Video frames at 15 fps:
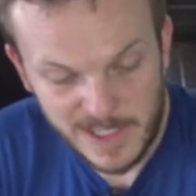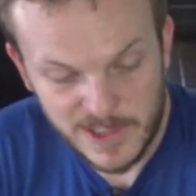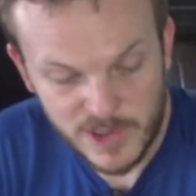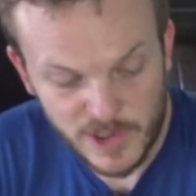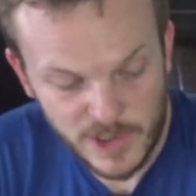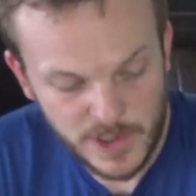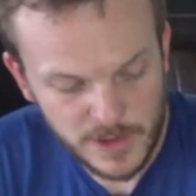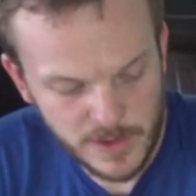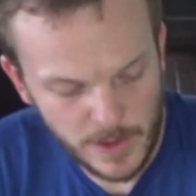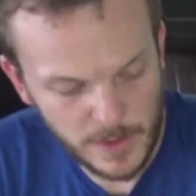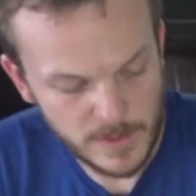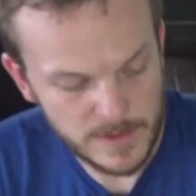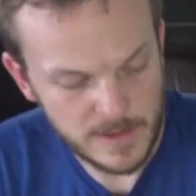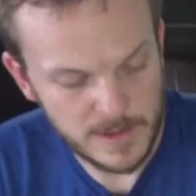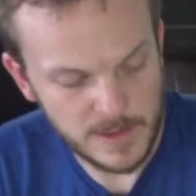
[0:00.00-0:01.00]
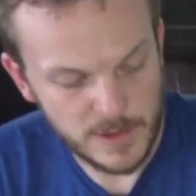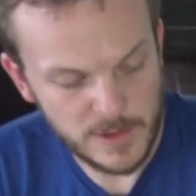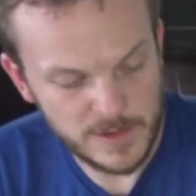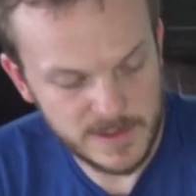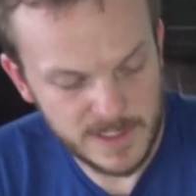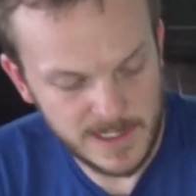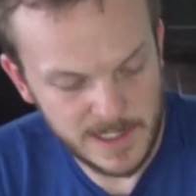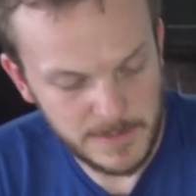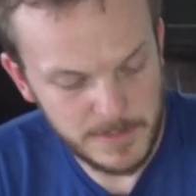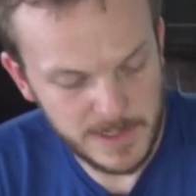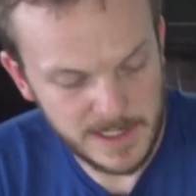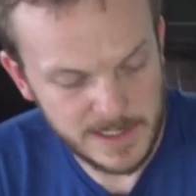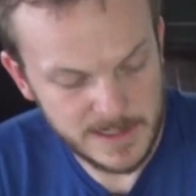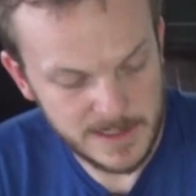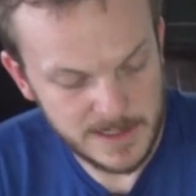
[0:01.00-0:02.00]
make sure you don't lose any
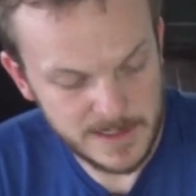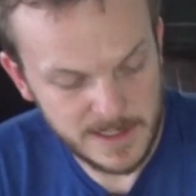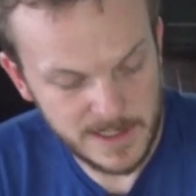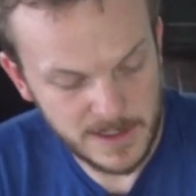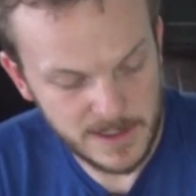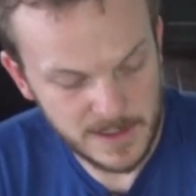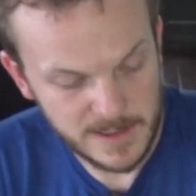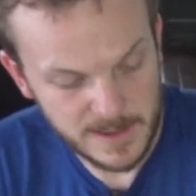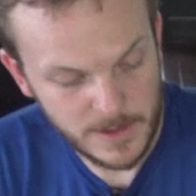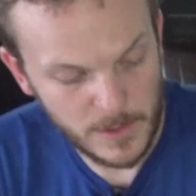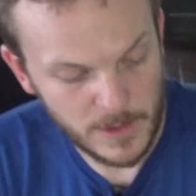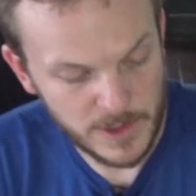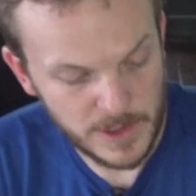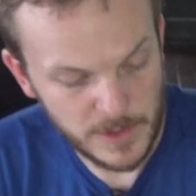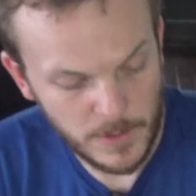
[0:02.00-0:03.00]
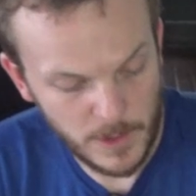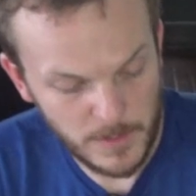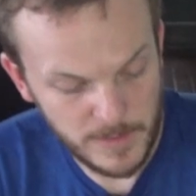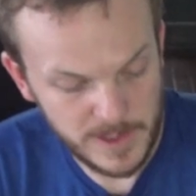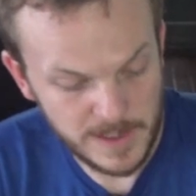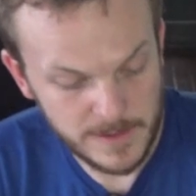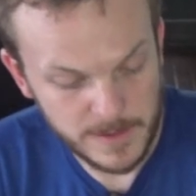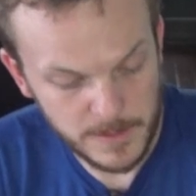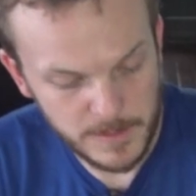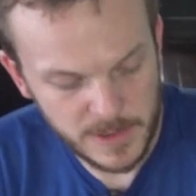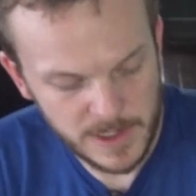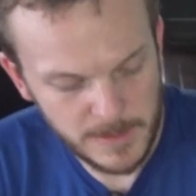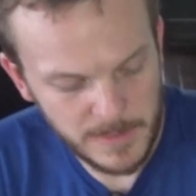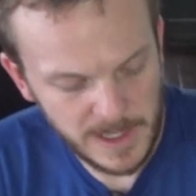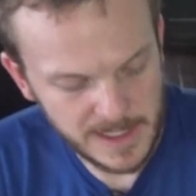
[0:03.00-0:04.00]
pieces here or you won't be able to
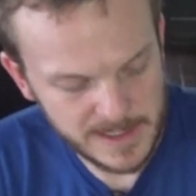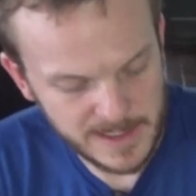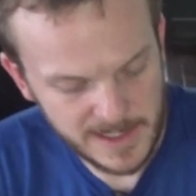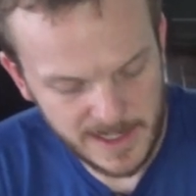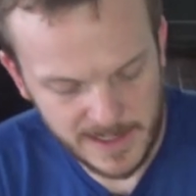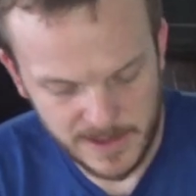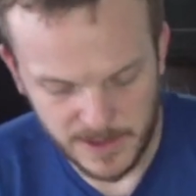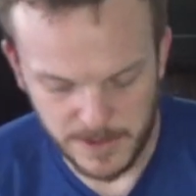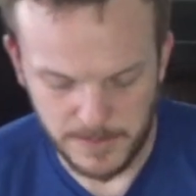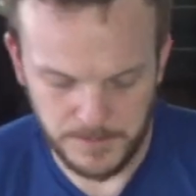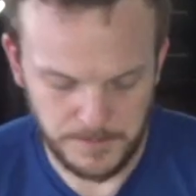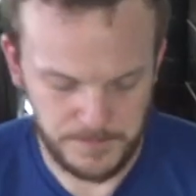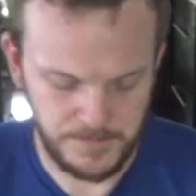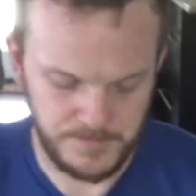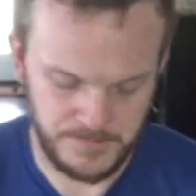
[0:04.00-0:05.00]
put it back together.